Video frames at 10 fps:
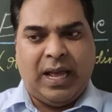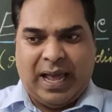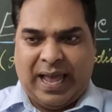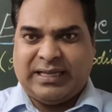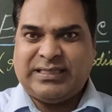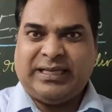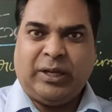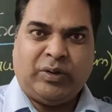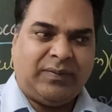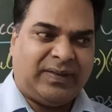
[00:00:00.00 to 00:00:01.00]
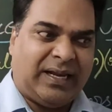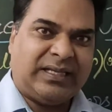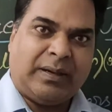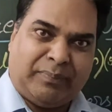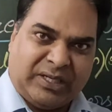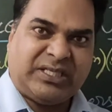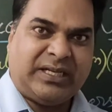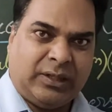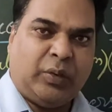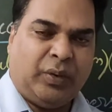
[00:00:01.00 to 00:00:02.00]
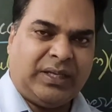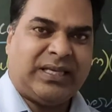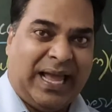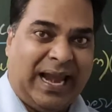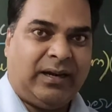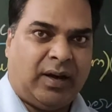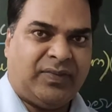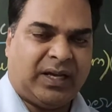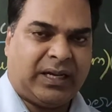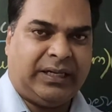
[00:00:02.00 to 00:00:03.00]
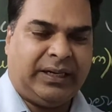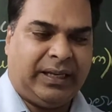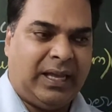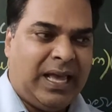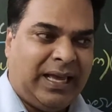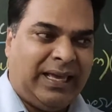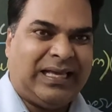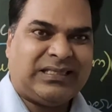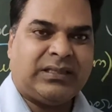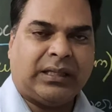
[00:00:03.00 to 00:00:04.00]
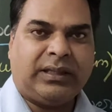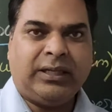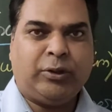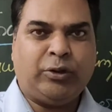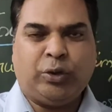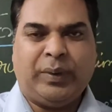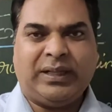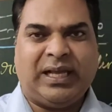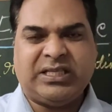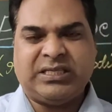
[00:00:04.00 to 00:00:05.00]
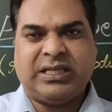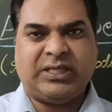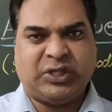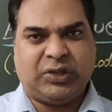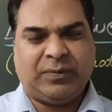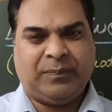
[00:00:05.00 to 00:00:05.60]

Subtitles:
executive, that is the president who is the head of the country, he has nothing to do with legislature.